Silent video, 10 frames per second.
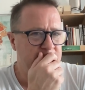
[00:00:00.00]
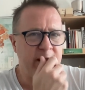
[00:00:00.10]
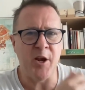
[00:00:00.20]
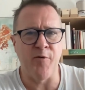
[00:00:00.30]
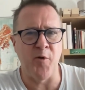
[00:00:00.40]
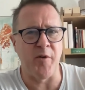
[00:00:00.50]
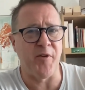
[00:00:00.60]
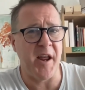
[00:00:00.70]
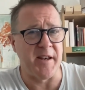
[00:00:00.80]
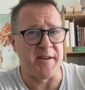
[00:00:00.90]
Can I phone a
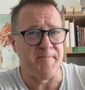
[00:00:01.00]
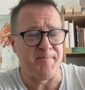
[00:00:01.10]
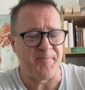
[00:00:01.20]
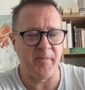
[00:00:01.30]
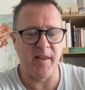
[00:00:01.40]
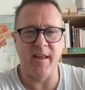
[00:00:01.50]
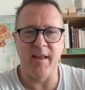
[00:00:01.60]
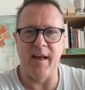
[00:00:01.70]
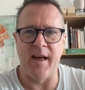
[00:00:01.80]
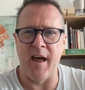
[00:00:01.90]
friend?
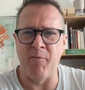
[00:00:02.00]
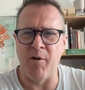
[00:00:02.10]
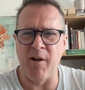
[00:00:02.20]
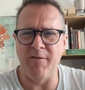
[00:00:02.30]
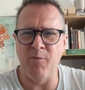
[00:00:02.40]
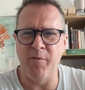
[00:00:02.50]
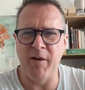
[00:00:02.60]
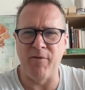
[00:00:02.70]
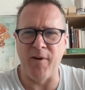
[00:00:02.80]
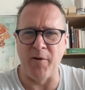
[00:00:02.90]
And we're like, what do you
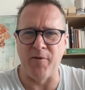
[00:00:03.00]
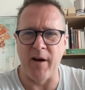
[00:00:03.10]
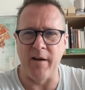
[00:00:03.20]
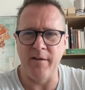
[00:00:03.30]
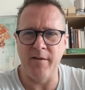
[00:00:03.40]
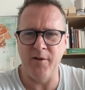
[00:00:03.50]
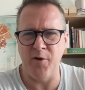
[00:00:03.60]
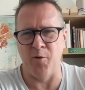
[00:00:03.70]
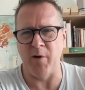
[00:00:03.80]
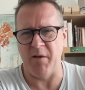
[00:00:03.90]
mean phone a friend?
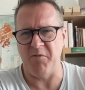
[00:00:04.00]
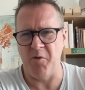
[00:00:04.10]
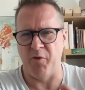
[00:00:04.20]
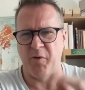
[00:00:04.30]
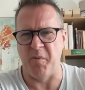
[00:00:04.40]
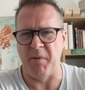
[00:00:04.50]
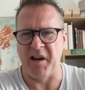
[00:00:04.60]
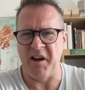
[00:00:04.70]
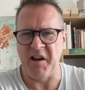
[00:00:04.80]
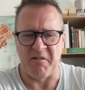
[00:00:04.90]
You know, like, who wants to be a
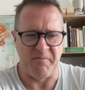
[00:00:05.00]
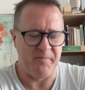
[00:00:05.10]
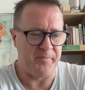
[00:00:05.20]
millionaire?